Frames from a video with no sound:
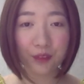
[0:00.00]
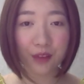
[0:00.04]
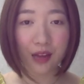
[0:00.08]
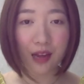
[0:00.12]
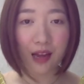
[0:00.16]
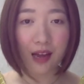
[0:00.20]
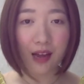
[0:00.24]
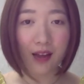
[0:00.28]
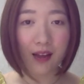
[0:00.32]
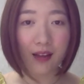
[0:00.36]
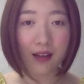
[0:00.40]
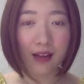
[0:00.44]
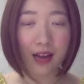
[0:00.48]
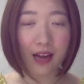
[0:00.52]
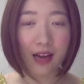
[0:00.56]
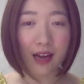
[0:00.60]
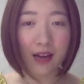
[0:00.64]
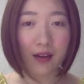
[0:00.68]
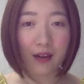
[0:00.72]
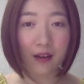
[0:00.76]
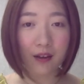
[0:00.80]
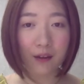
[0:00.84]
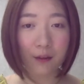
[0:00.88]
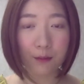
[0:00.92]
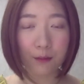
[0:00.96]
and
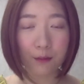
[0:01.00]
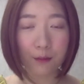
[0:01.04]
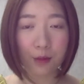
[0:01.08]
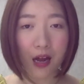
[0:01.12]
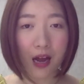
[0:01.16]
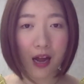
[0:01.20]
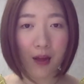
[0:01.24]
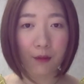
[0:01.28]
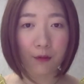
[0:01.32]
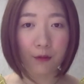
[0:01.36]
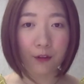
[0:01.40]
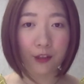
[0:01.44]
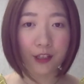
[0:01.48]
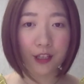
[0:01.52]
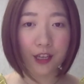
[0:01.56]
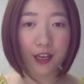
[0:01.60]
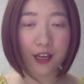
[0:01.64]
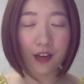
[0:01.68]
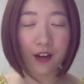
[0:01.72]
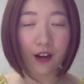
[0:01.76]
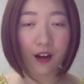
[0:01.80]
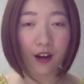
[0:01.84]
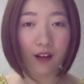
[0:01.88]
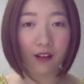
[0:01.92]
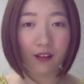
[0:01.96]
I, I'm
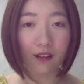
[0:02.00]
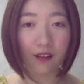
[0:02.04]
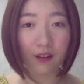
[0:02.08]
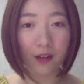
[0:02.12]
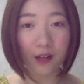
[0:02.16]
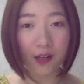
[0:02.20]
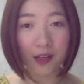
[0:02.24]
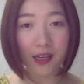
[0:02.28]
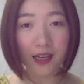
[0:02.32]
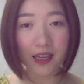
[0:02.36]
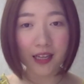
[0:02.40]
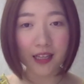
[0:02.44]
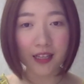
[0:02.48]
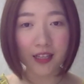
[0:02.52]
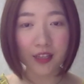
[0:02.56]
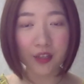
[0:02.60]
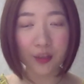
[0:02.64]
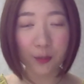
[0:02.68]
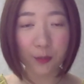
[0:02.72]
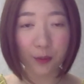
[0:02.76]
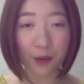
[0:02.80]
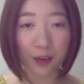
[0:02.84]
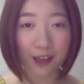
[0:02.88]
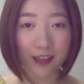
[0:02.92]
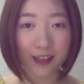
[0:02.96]
working on
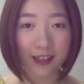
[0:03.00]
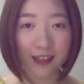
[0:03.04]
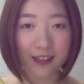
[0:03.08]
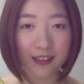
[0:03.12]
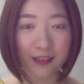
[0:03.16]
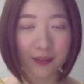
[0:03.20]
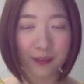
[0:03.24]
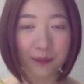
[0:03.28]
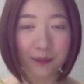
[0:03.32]
localization part.